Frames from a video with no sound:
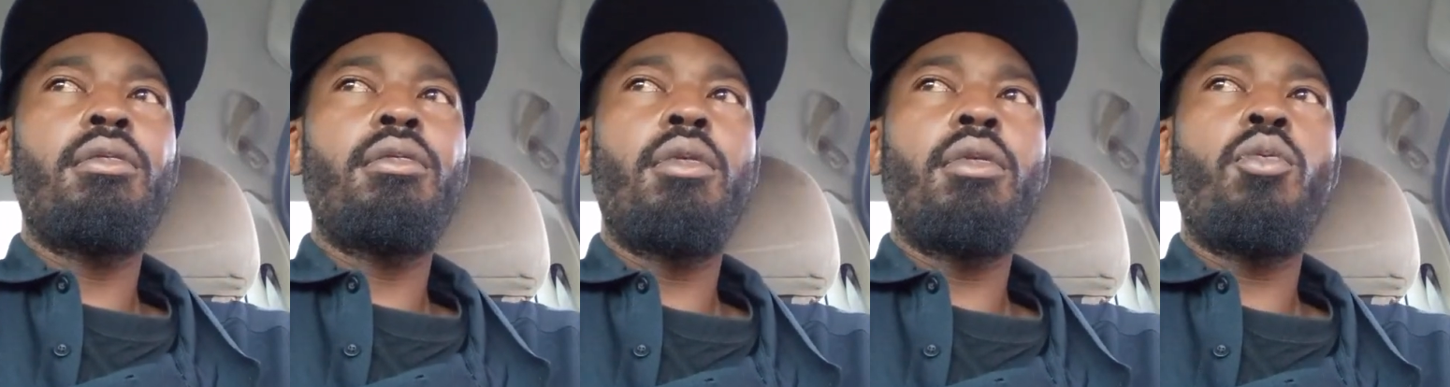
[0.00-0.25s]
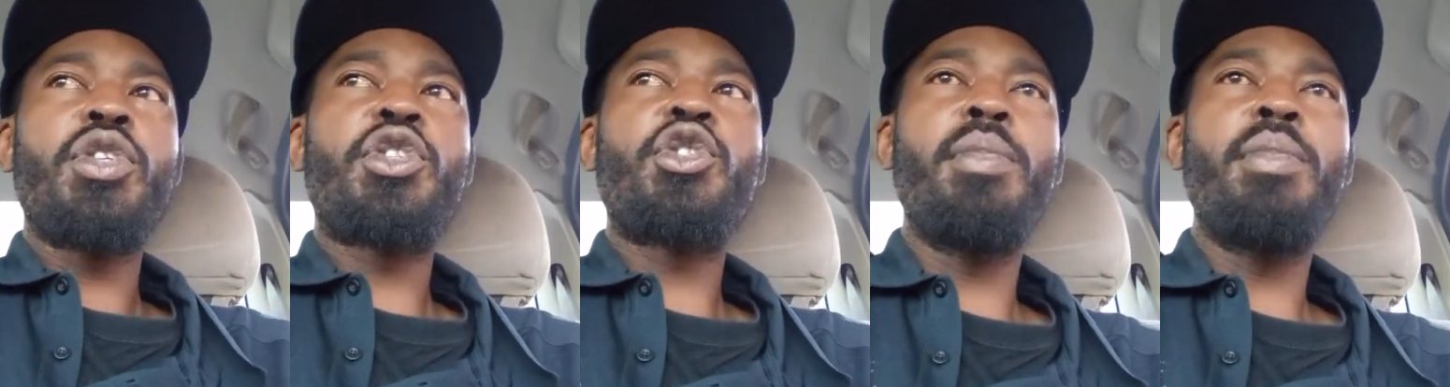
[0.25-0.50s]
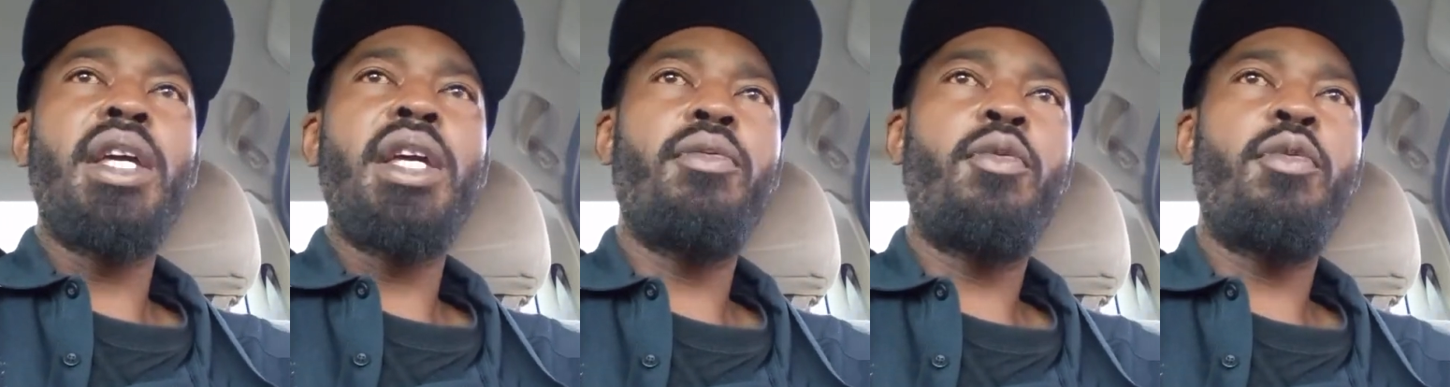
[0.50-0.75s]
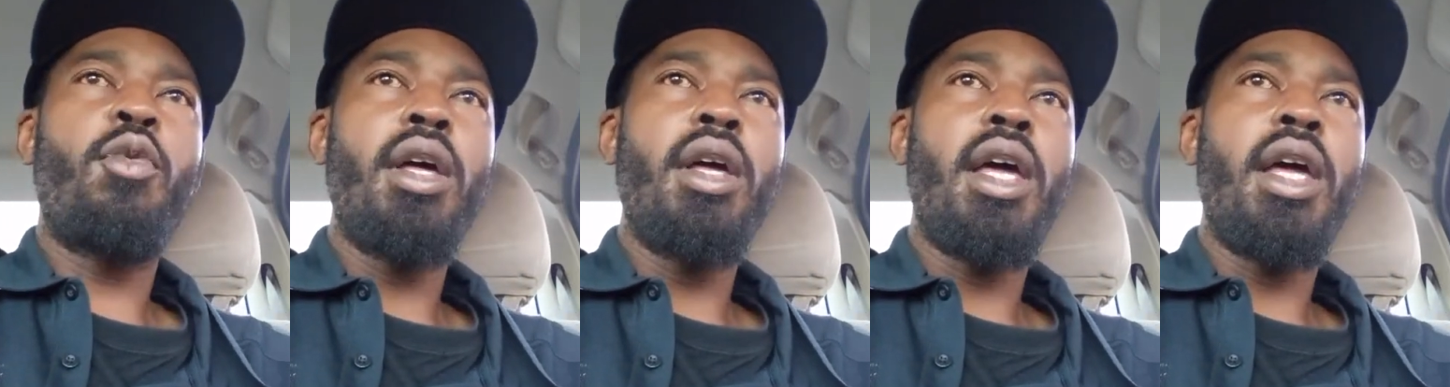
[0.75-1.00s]
What you mean?
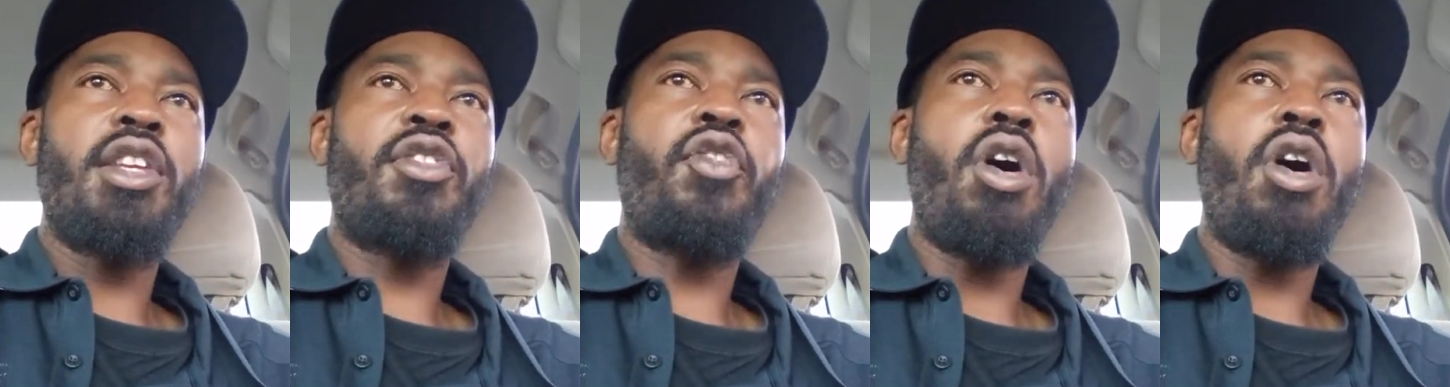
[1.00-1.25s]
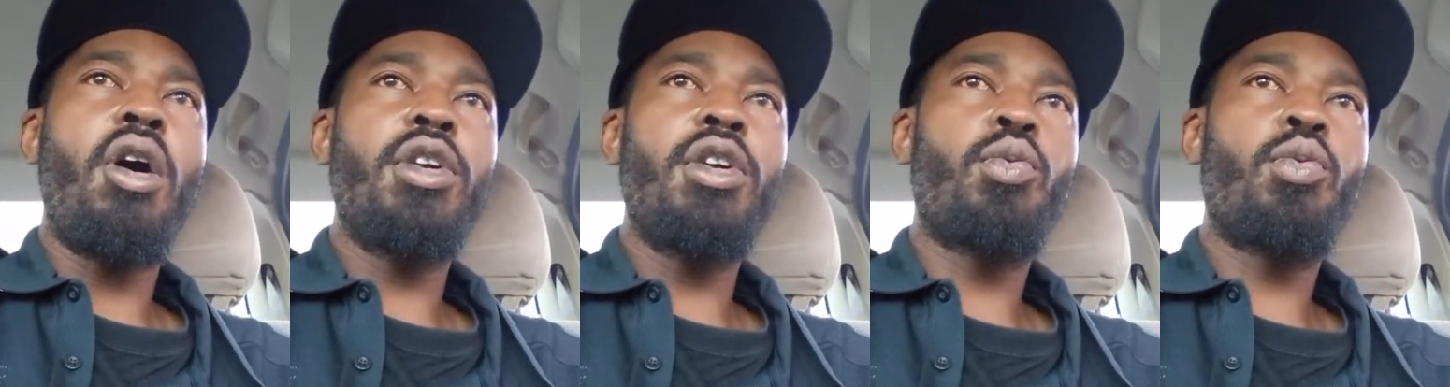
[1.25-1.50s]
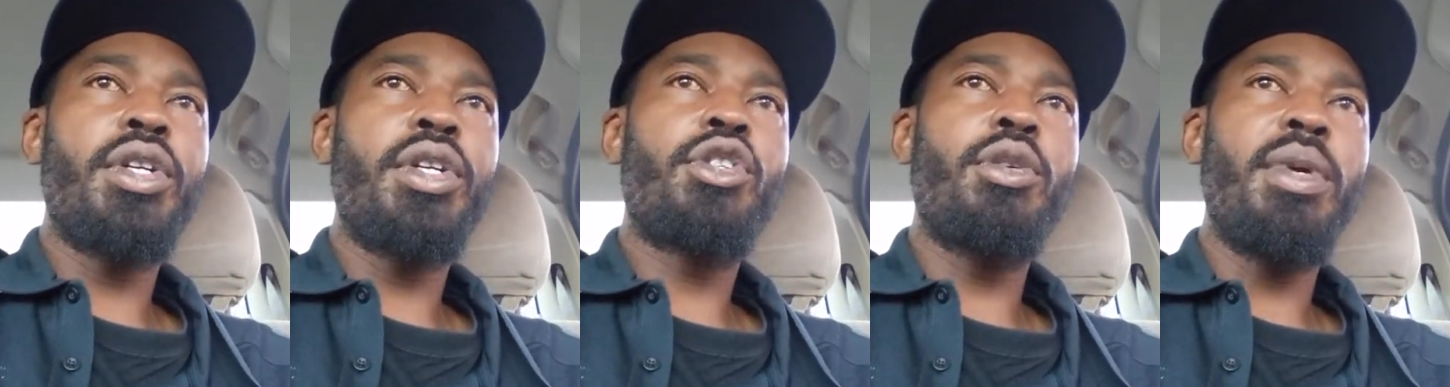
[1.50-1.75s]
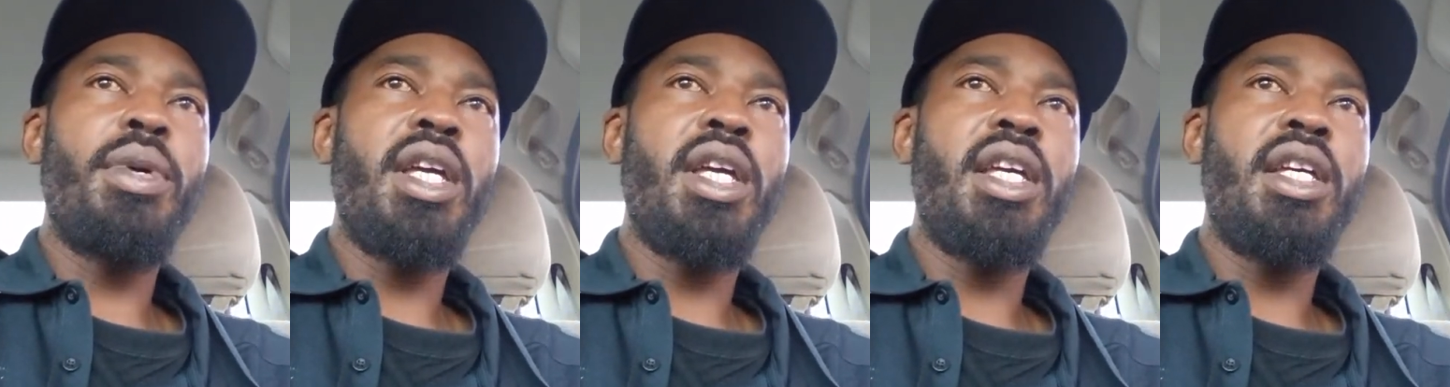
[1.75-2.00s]
As far as what you mean,